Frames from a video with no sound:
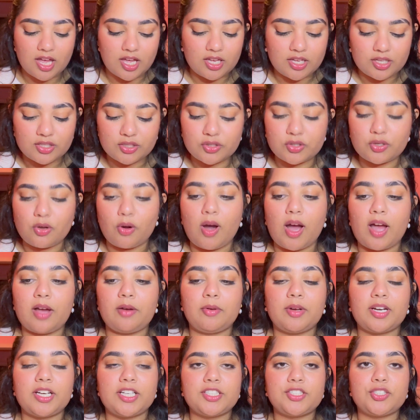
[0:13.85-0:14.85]
So I
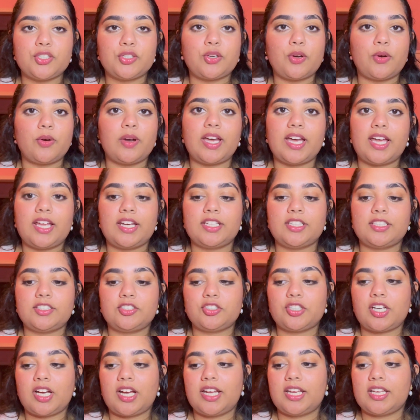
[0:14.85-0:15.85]
wanted to go ahead and
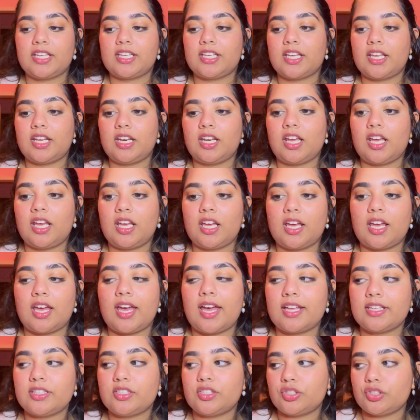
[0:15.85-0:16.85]
try and get a
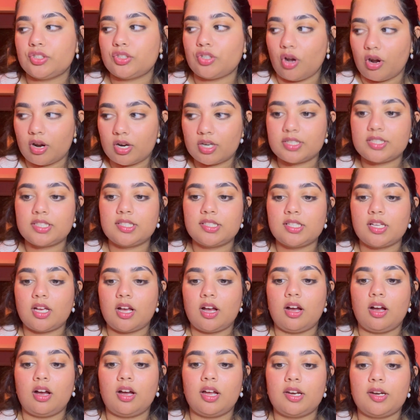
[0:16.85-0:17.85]
head start
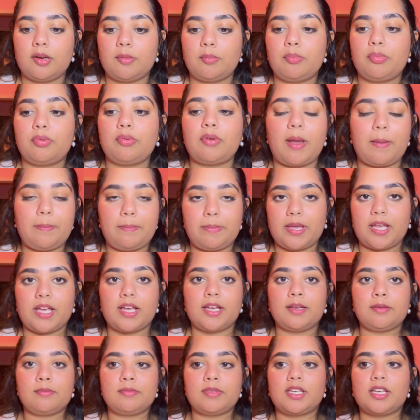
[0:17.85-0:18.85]
on
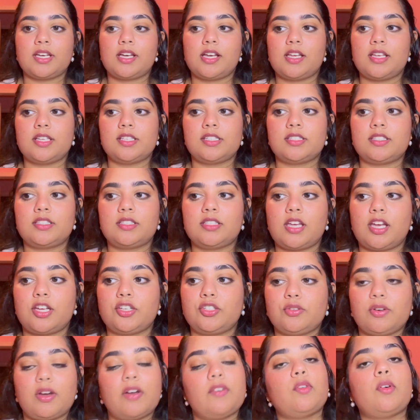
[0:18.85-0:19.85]
prepping because I
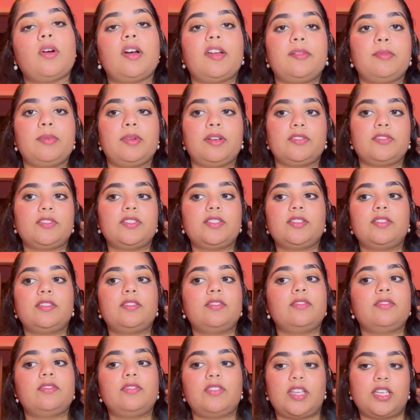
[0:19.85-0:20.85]
do have quite a bit of
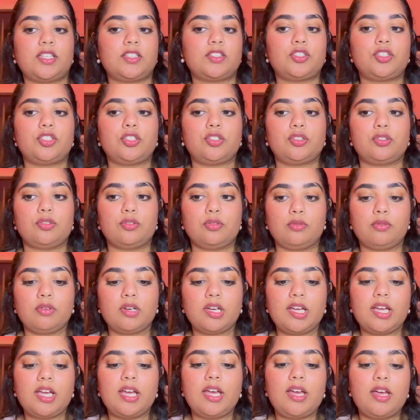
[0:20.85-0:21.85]
things to do.
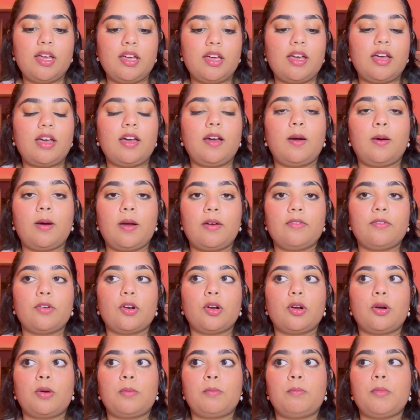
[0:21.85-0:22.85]

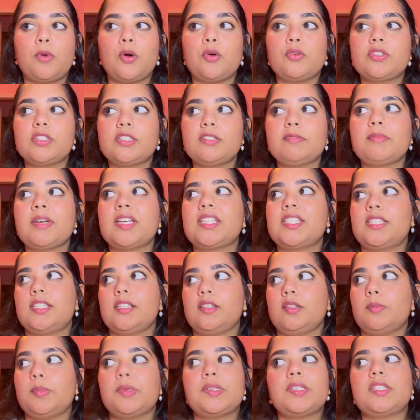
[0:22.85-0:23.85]
However, most of my
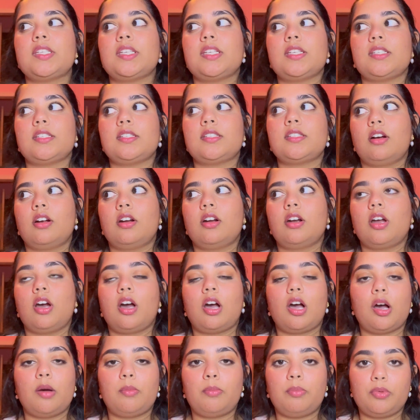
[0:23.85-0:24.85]
syllabuses are not
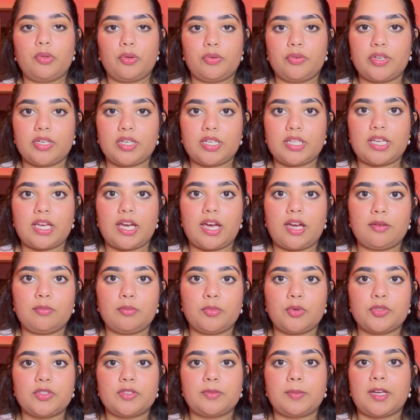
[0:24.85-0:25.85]
uploaded yet.
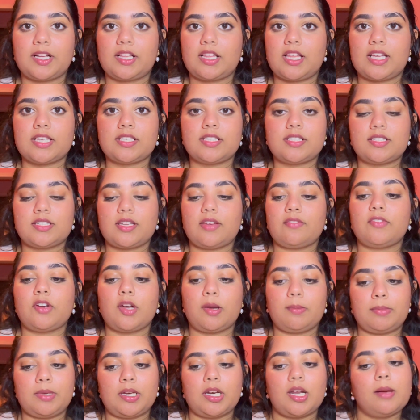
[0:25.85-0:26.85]
Most of my classes have
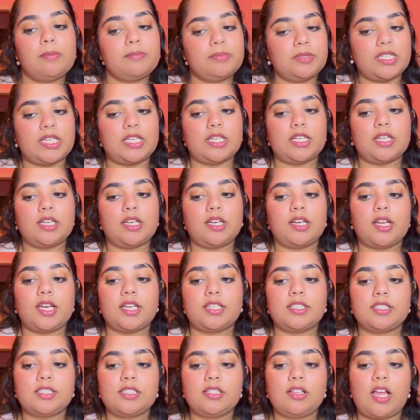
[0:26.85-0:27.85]
not been updated, and I
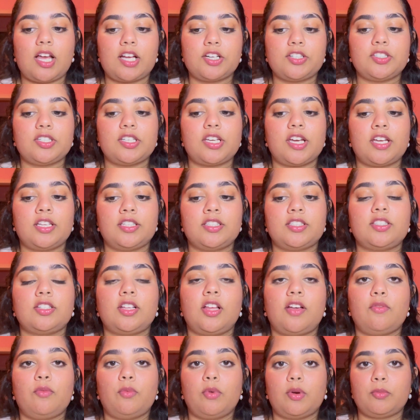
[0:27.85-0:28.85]
still
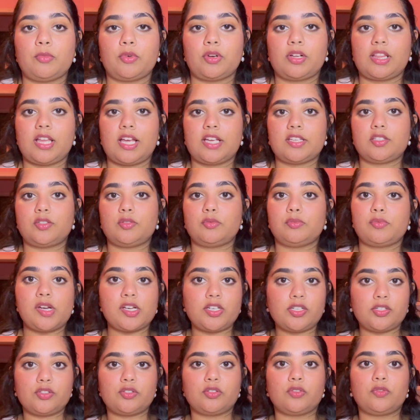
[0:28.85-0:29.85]
have one more class to
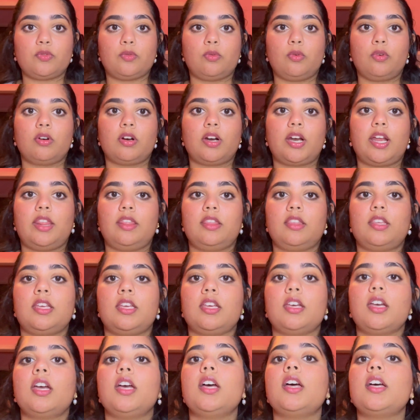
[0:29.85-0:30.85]
register for, and the
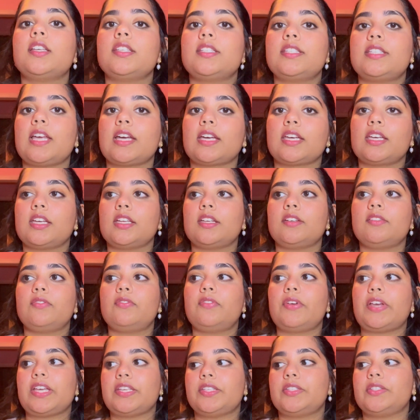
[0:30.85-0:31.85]
second
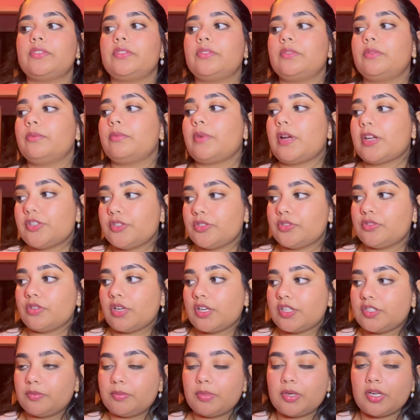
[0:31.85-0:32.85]
phase
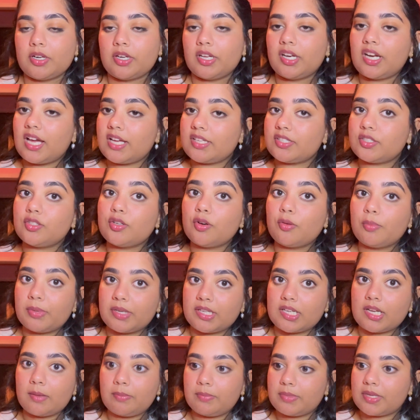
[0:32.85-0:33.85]
registration period hasn't
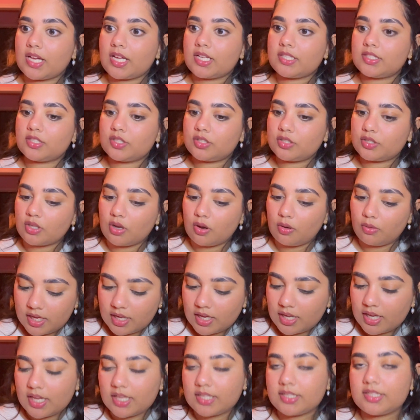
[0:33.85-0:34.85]
opened up yet. So
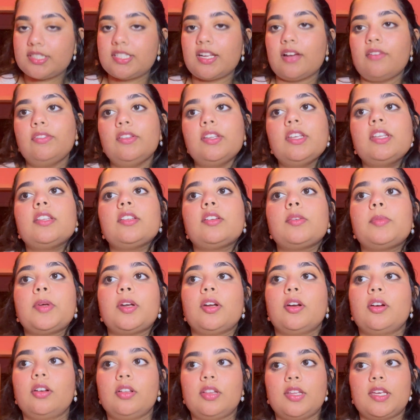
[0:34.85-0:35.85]
it's definitely a little bit
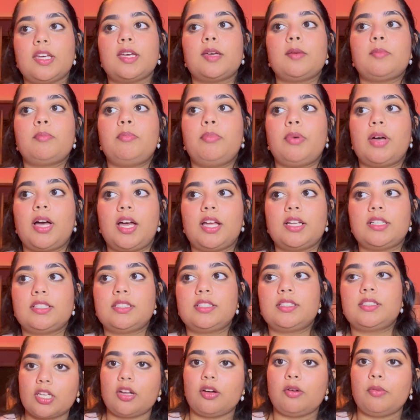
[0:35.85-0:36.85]
early,
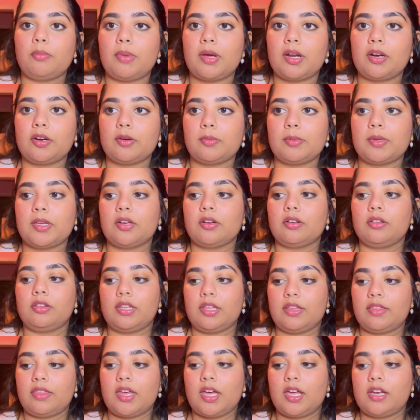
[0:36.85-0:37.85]
but you know, better to be
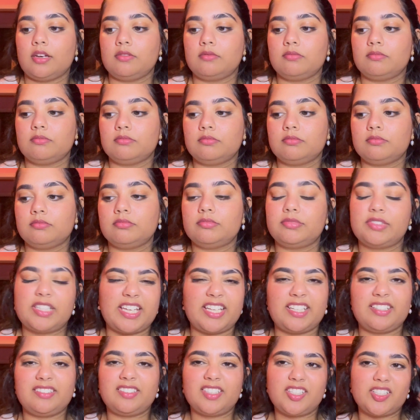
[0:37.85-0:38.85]
early than
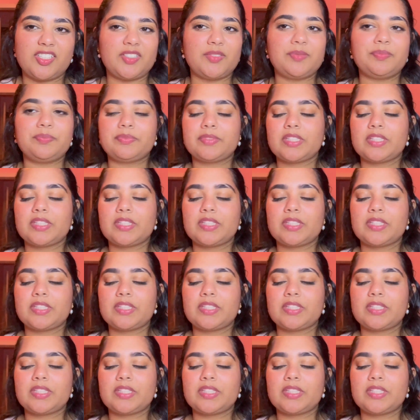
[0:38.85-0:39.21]
late, you know?